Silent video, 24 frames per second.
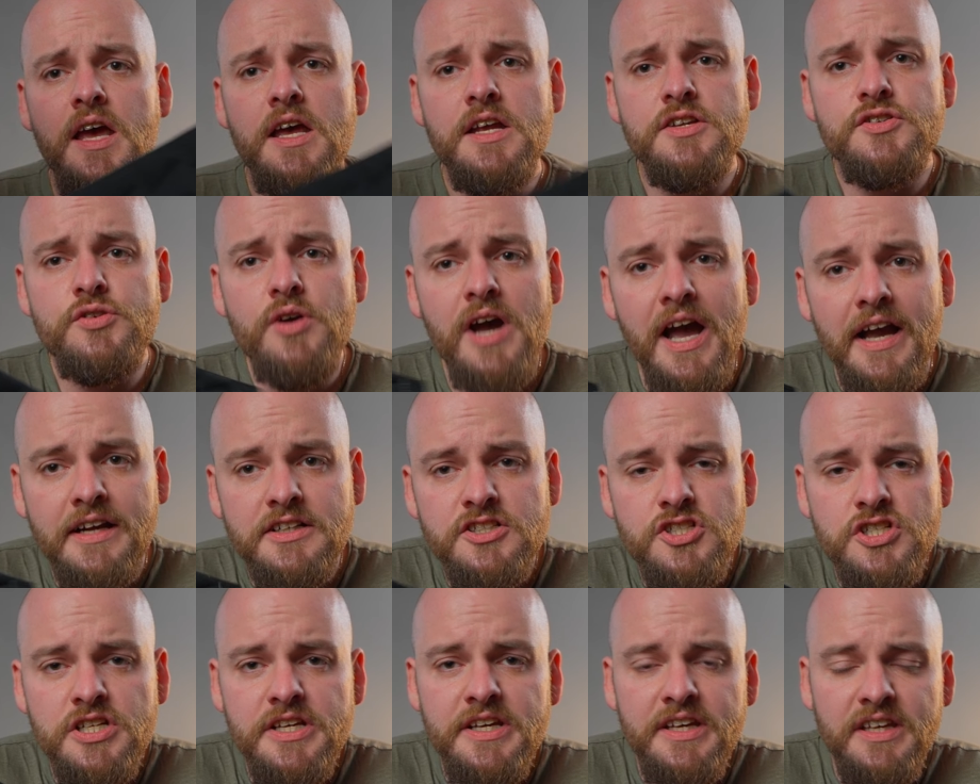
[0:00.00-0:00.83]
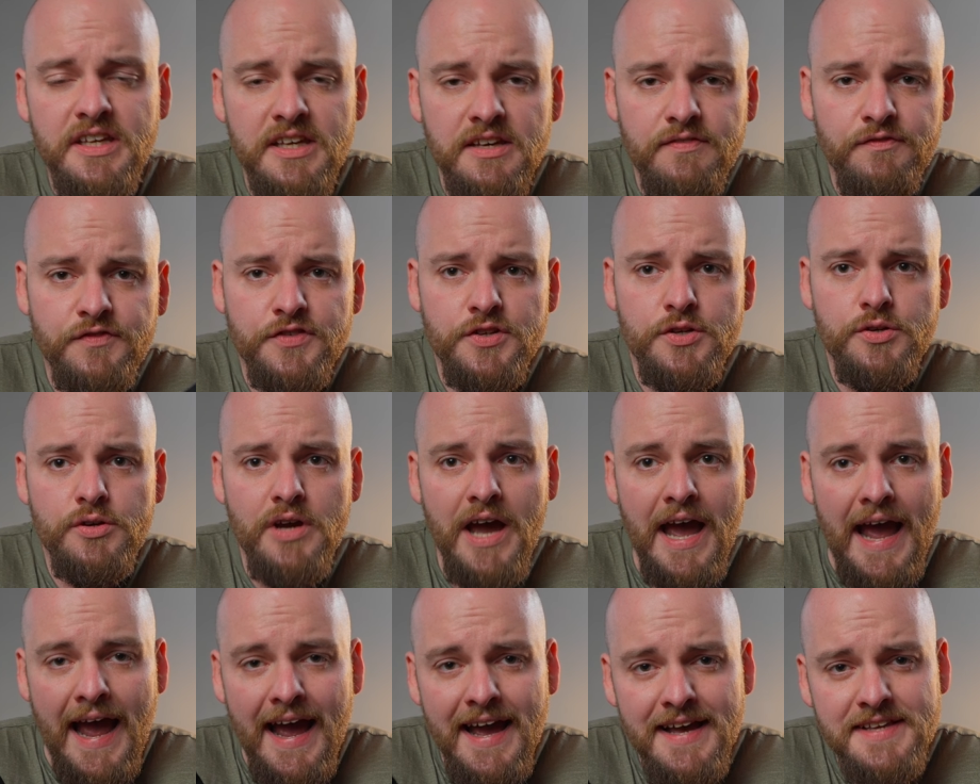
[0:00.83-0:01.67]
to actually give you
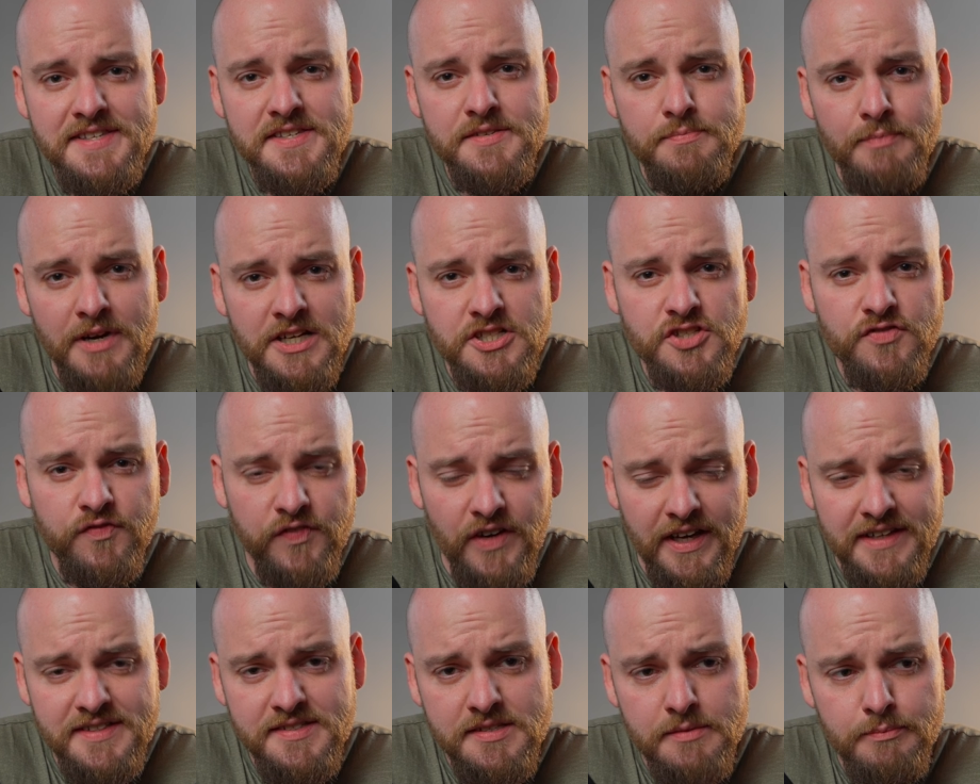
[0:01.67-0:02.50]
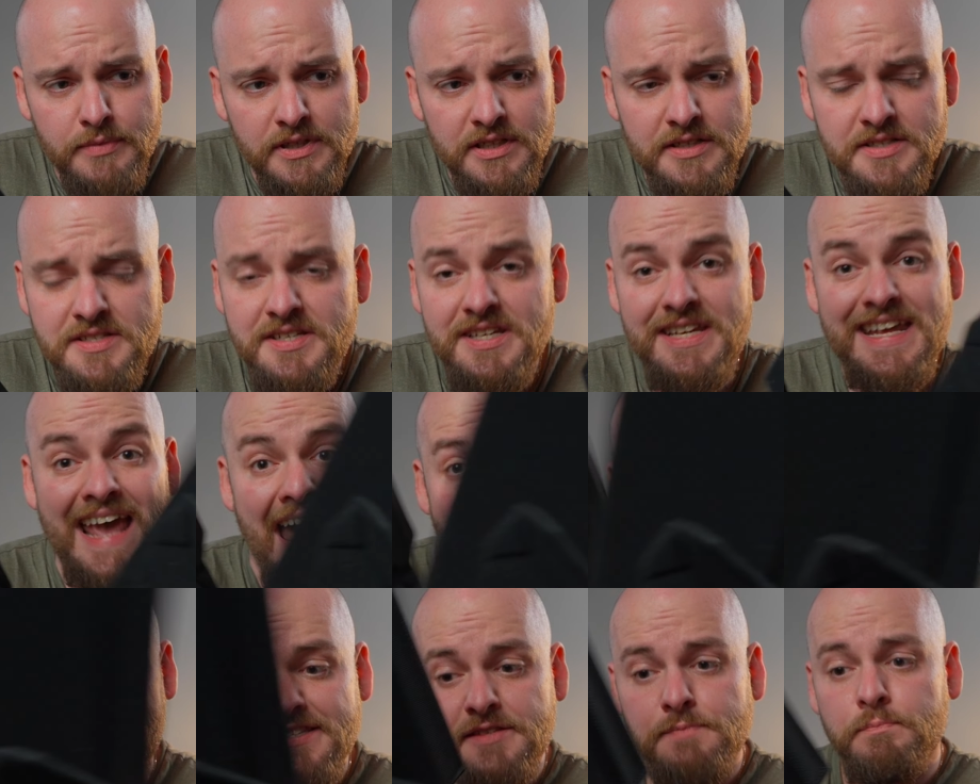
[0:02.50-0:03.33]
as much flexibility
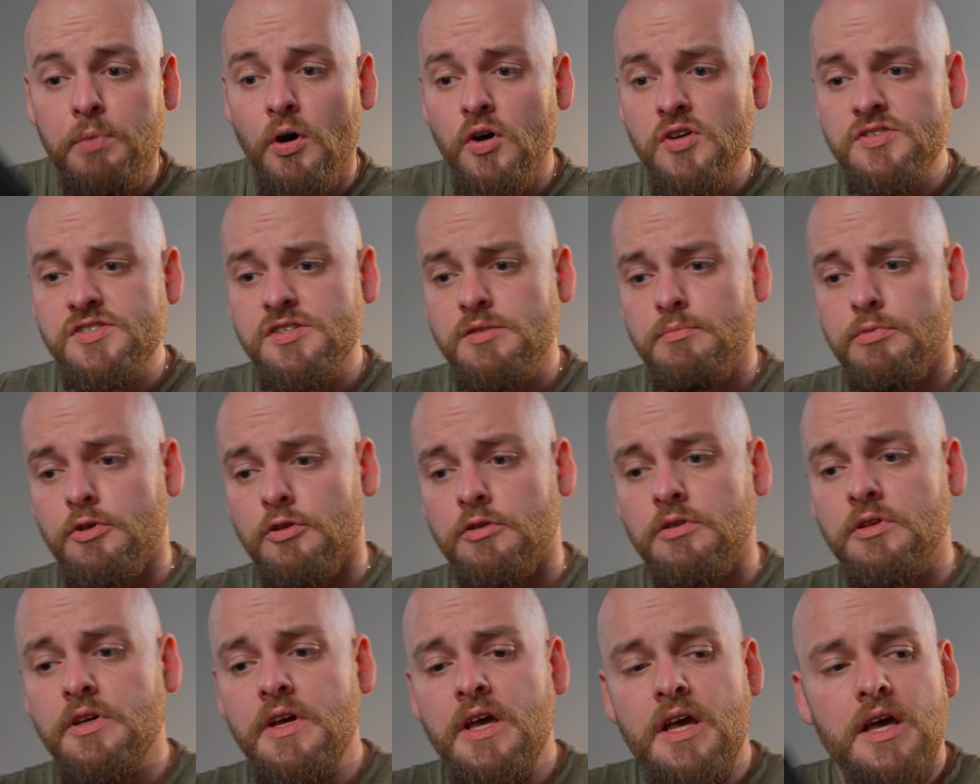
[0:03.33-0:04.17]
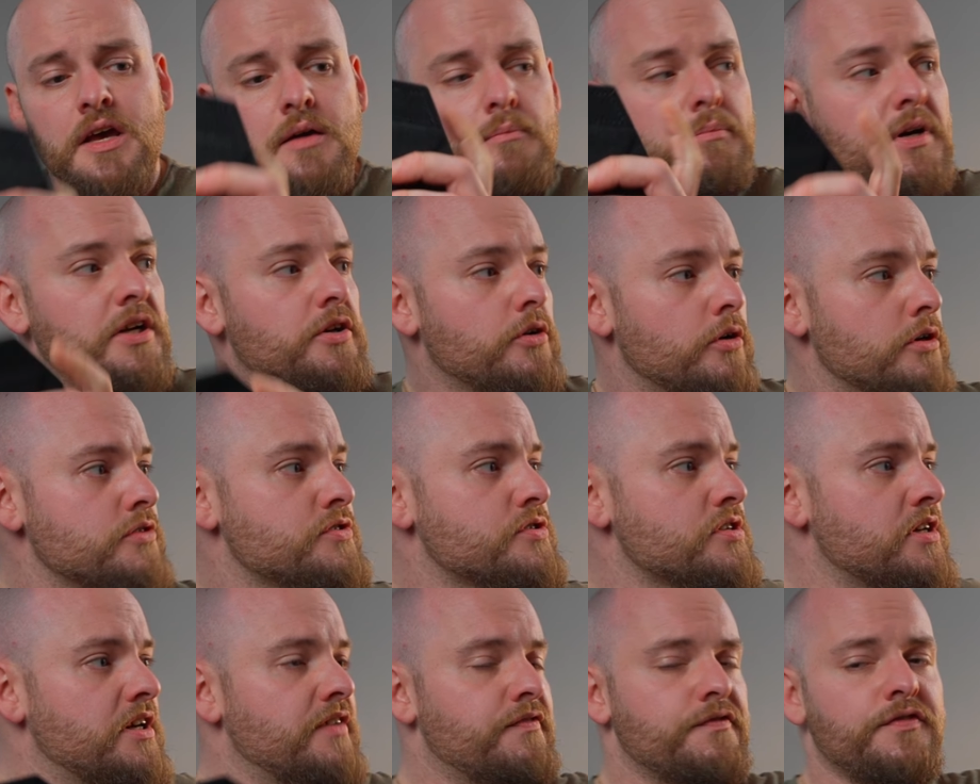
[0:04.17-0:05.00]
as possible. But
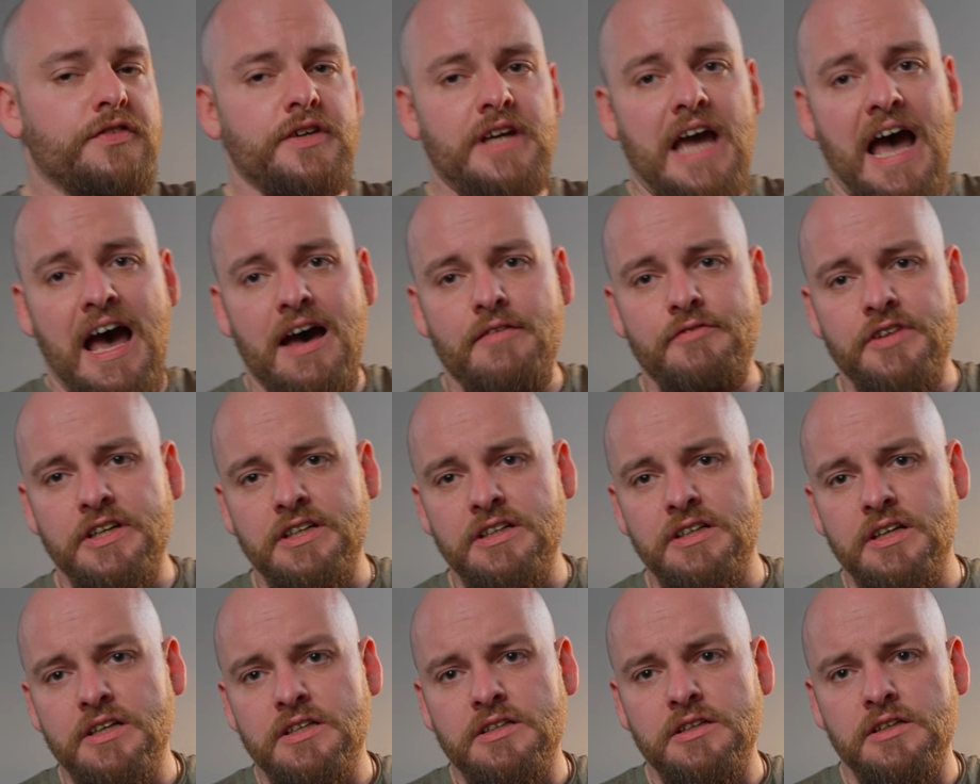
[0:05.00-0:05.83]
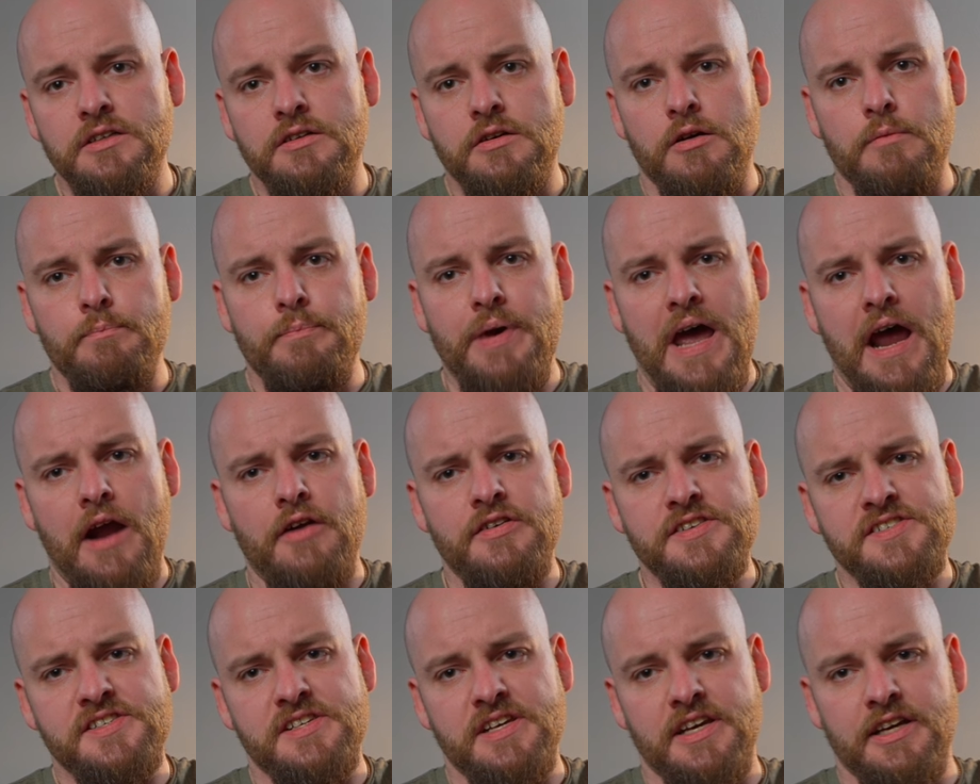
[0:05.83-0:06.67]
also if we're having a little
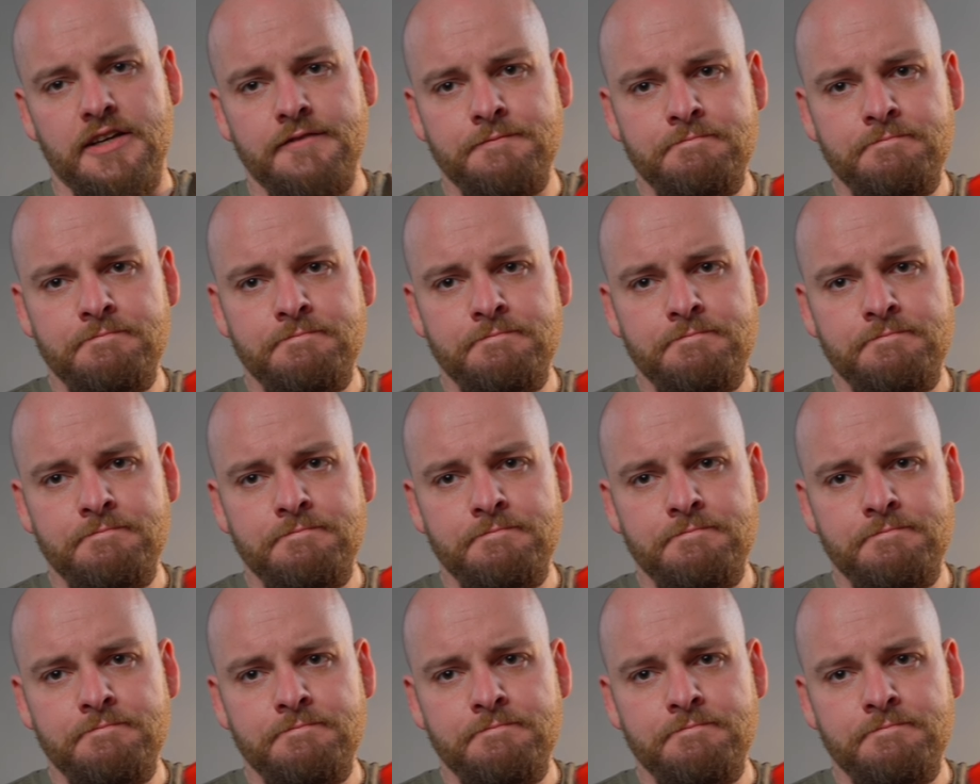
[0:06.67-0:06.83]
comparison